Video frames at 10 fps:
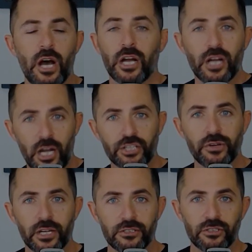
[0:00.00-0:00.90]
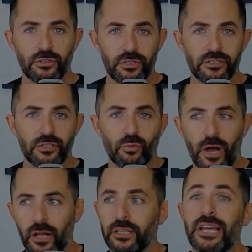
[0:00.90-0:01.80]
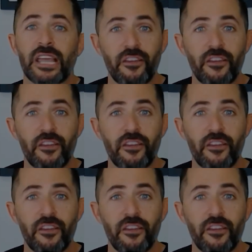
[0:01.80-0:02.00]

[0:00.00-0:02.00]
Uh, contractors do this as well.